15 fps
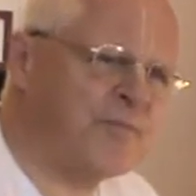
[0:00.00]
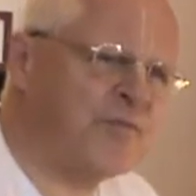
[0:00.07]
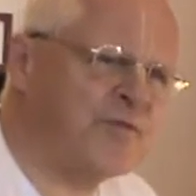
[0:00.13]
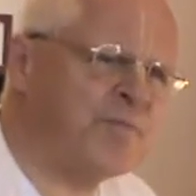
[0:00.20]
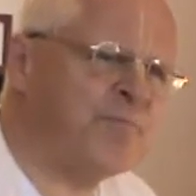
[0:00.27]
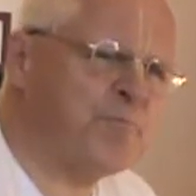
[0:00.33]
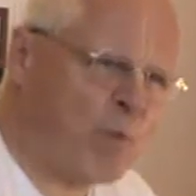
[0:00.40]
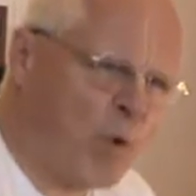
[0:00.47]
to
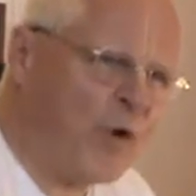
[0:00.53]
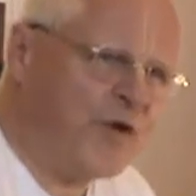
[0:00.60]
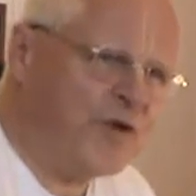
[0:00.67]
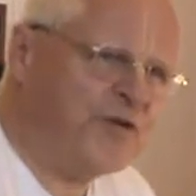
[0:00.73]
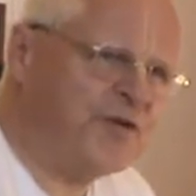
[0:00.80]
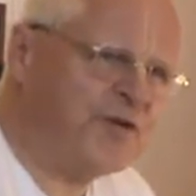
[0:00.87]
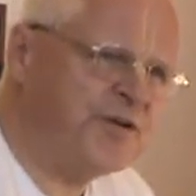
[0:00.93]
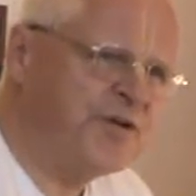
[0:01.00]
the
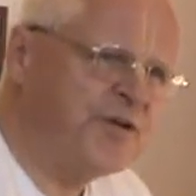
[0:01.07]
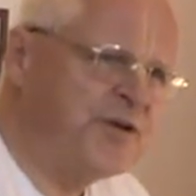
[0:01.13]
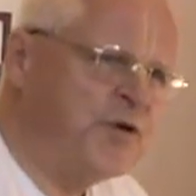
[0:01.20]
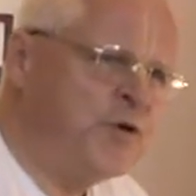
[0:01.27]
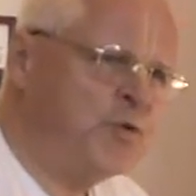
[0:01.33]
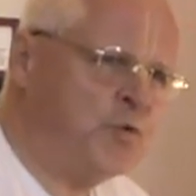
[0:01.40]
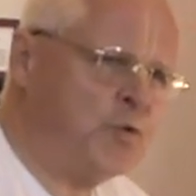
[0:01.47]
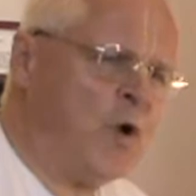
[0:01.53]
point
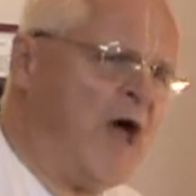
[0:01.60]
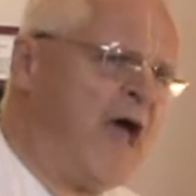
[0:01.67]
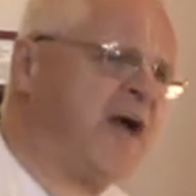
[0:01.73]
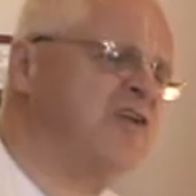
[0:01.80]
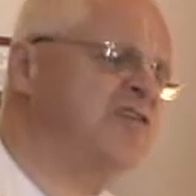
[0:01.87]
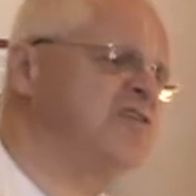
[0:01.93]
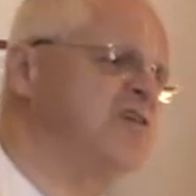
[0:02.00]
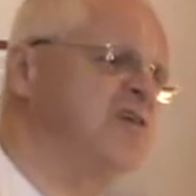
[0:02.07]
to act